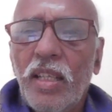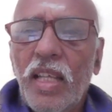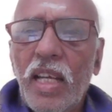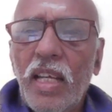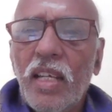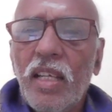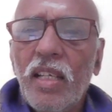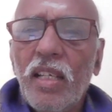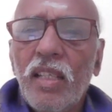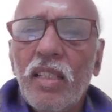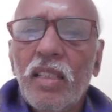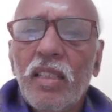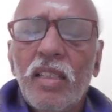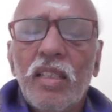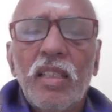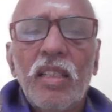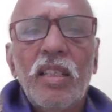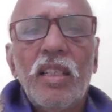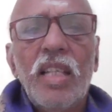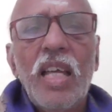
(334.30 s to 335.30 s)
Then
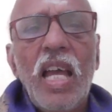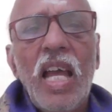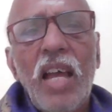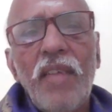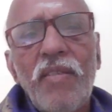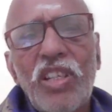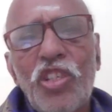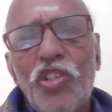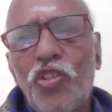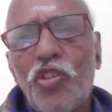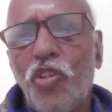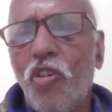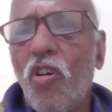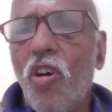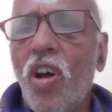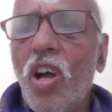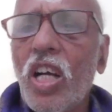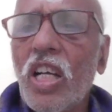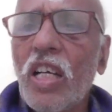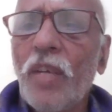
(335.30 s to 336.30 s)
they have a
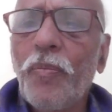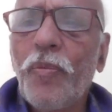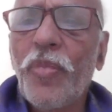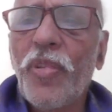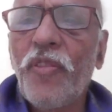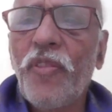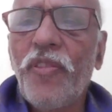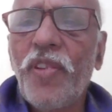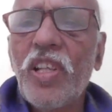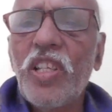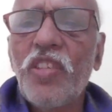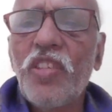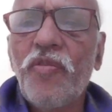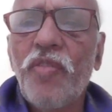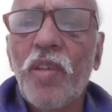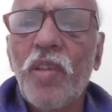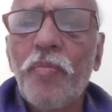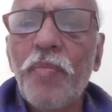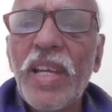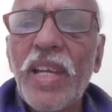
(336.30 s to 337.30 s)
strong preference
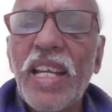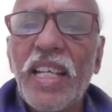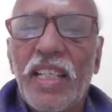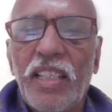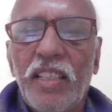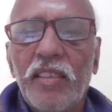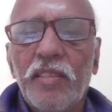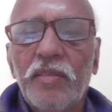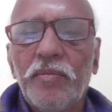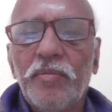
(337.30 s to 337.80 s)
for meat.